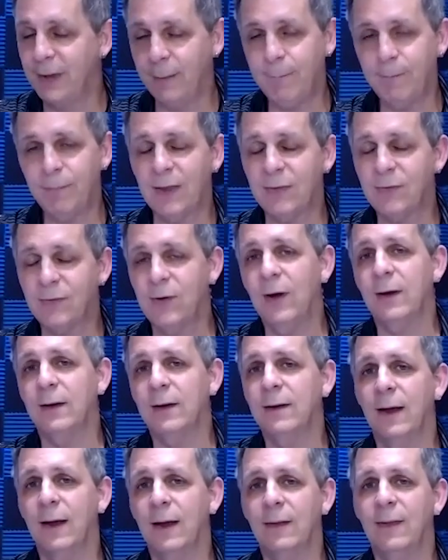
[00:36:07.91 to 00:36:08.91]
"Yep, that's
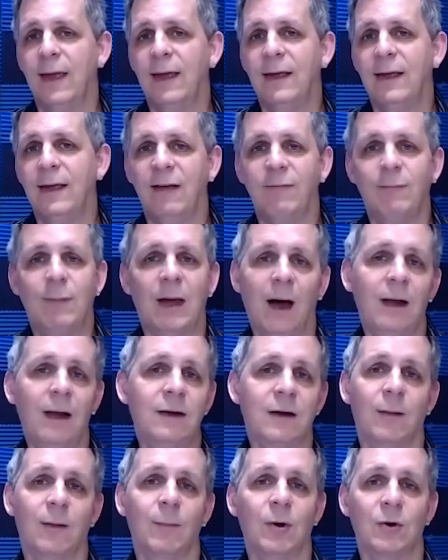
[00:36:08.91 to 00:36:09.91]
good," and they gave me a
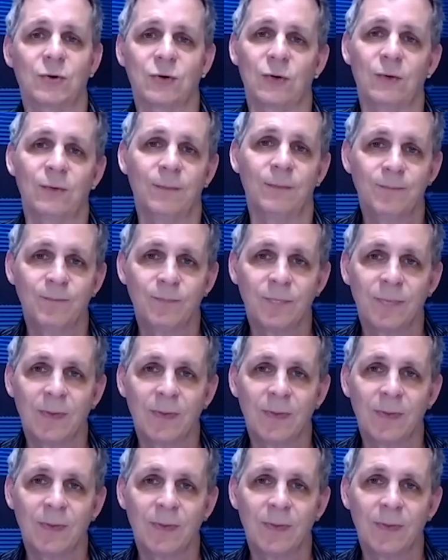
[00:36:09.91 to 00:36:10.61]
Honda commercial,